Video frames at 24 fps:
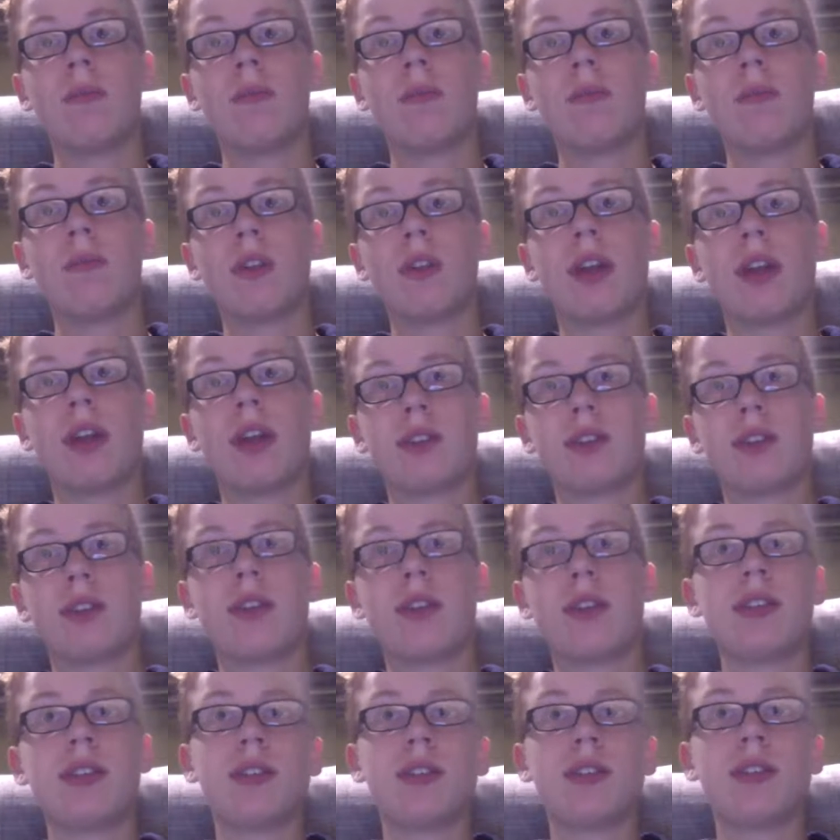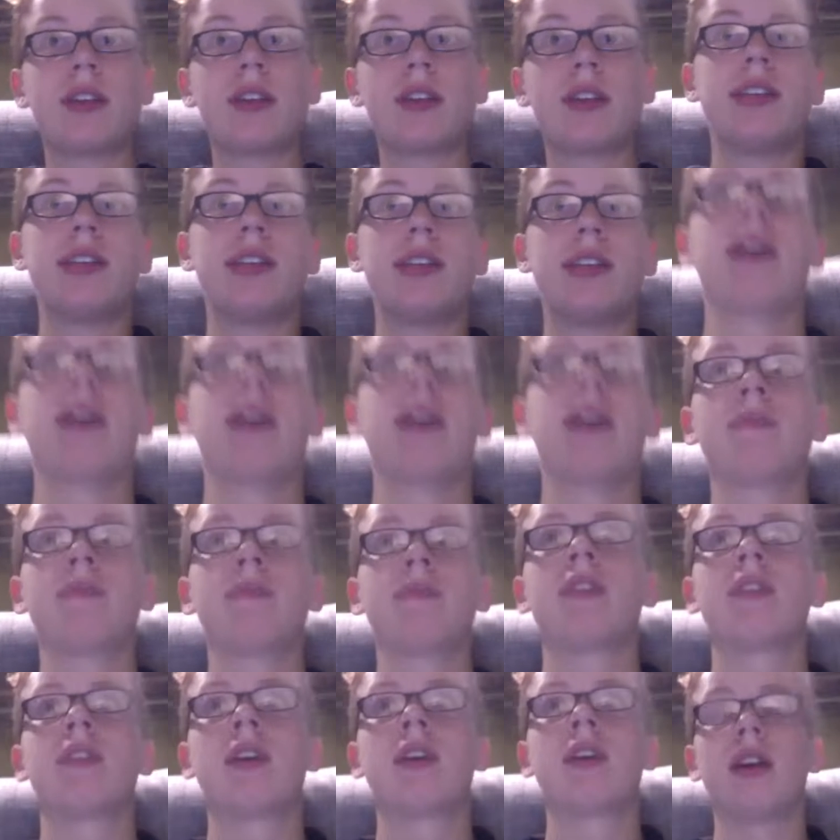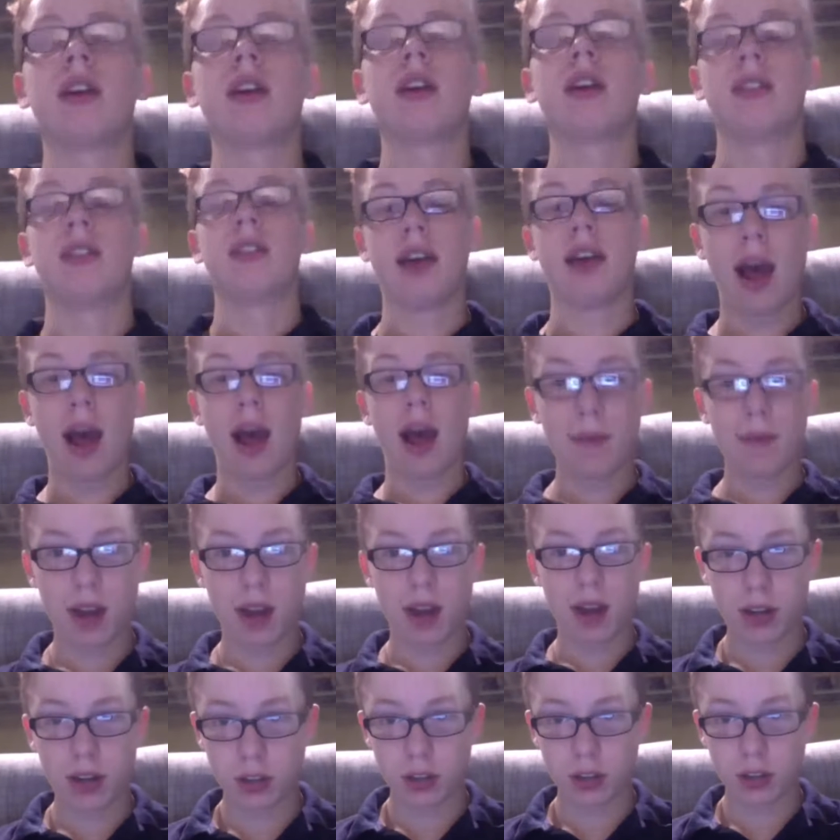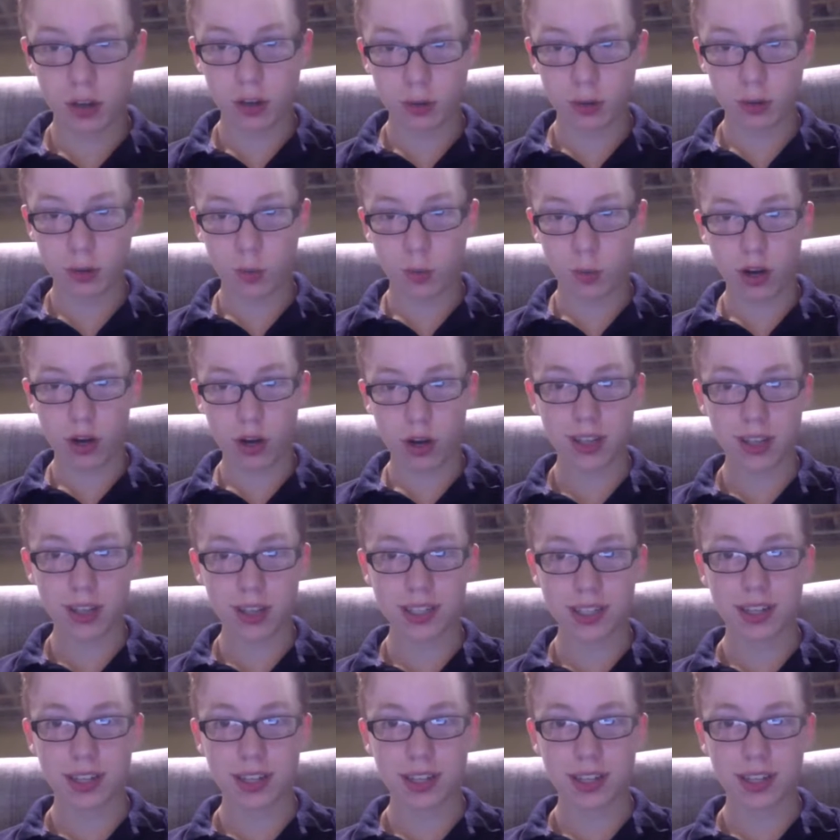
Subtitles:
okay, so this is an idea that I'm not sure would work,